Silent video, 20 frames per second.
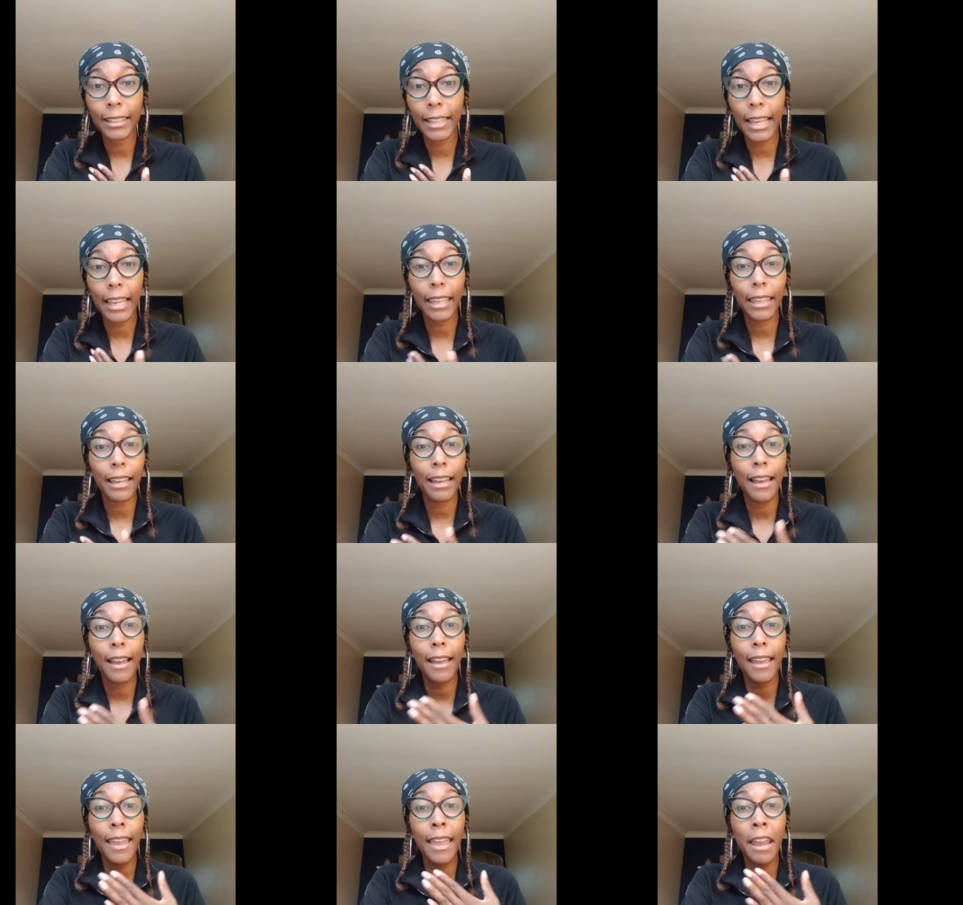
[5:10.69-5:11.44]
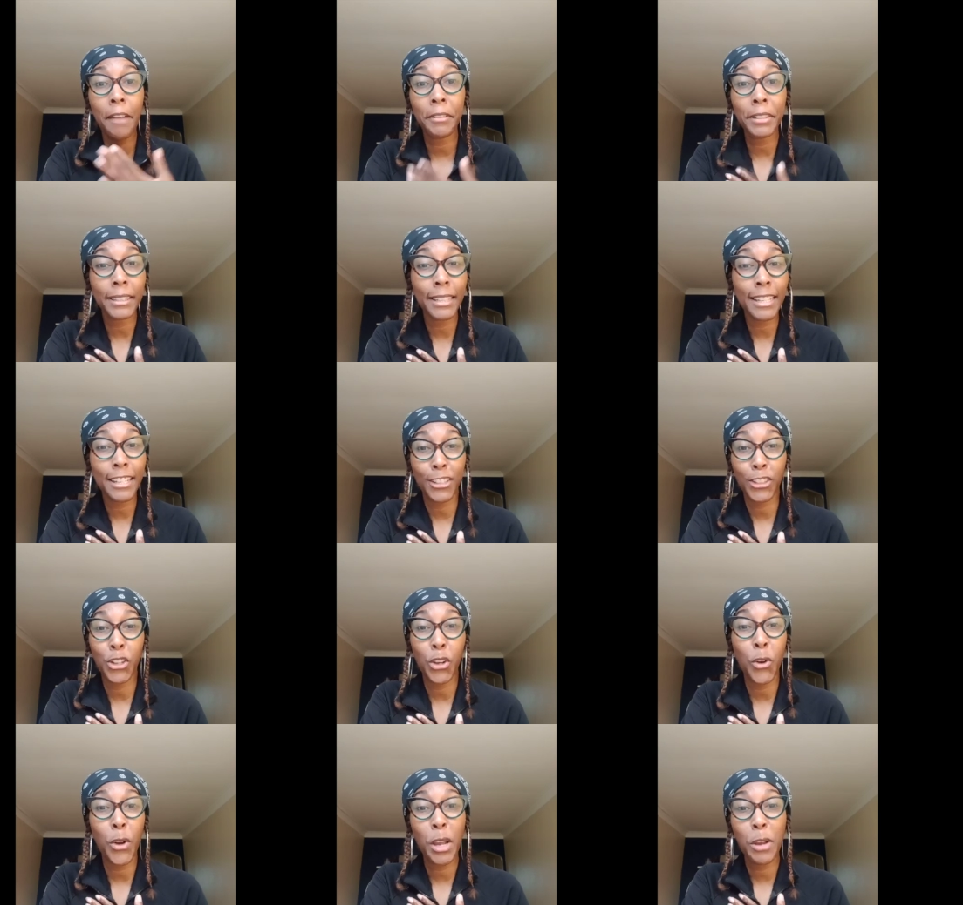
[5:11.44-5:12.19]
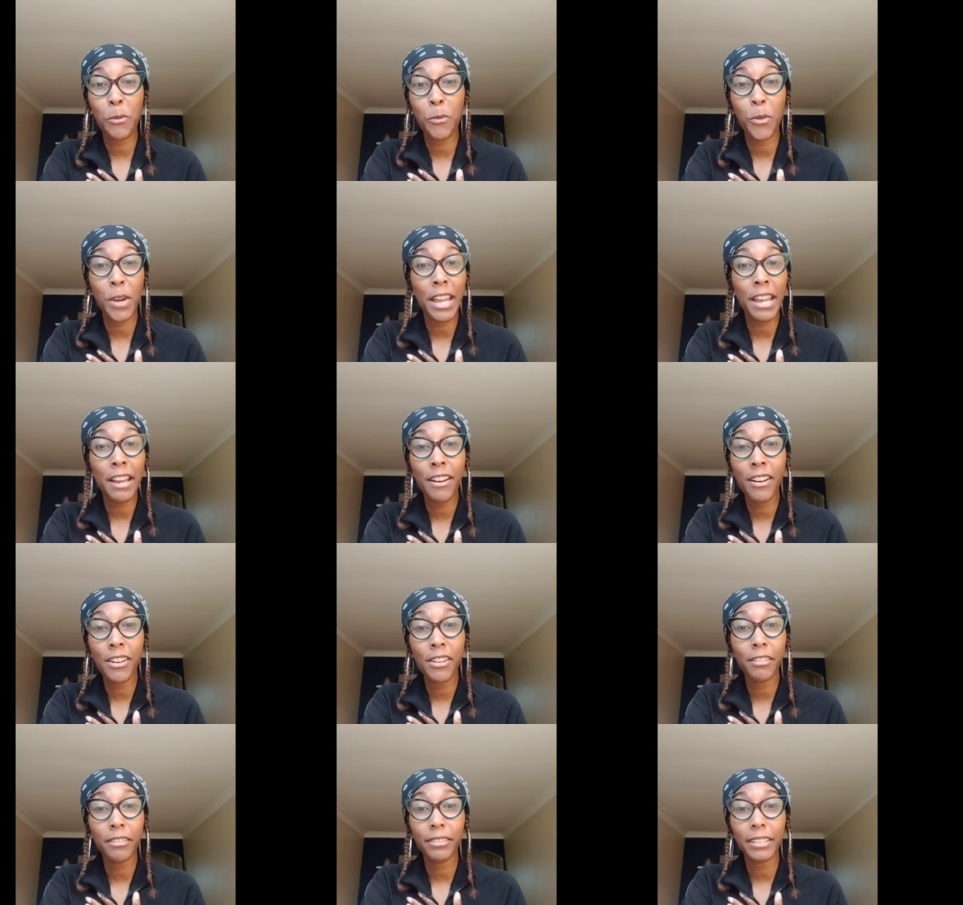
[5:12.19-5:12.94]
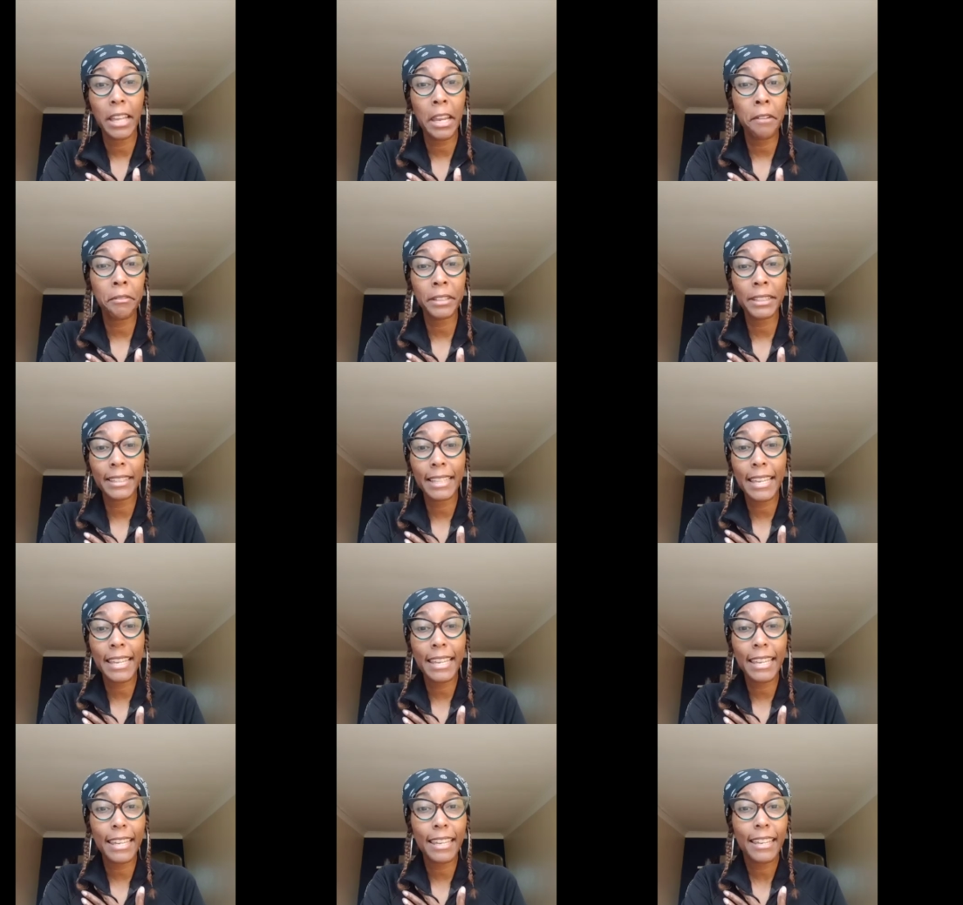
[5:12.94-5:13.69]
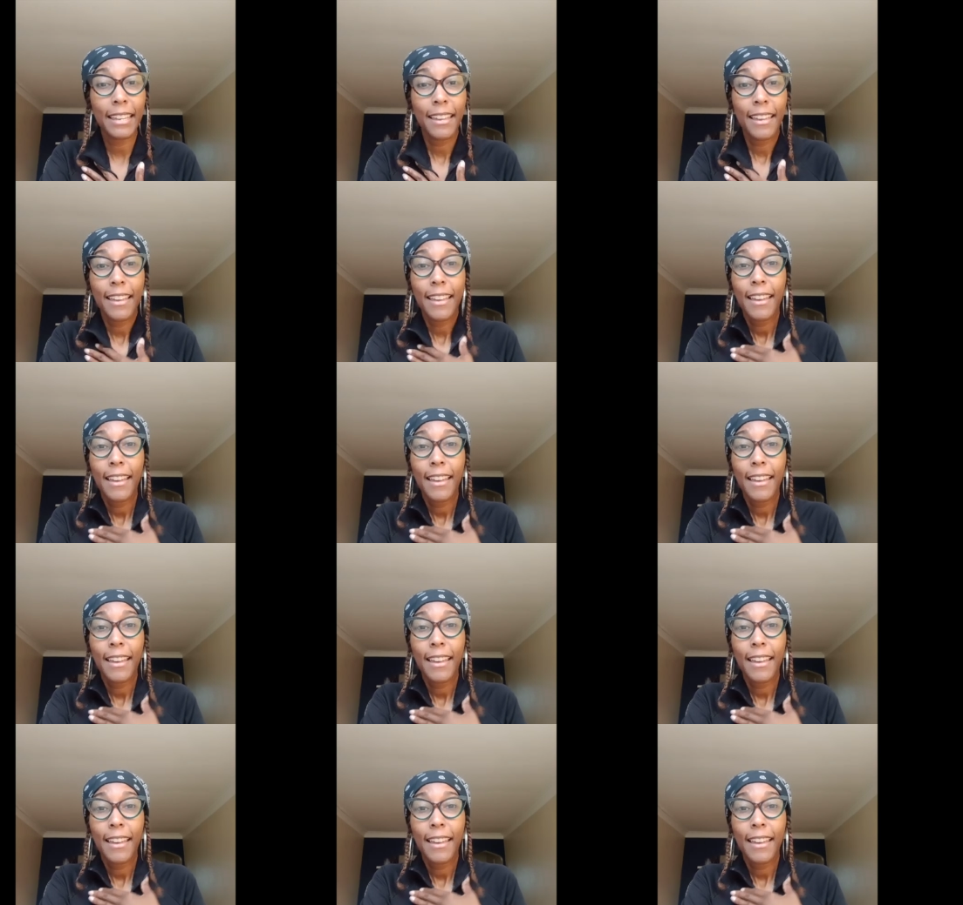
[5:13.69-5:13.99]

Like everything is going well. Everything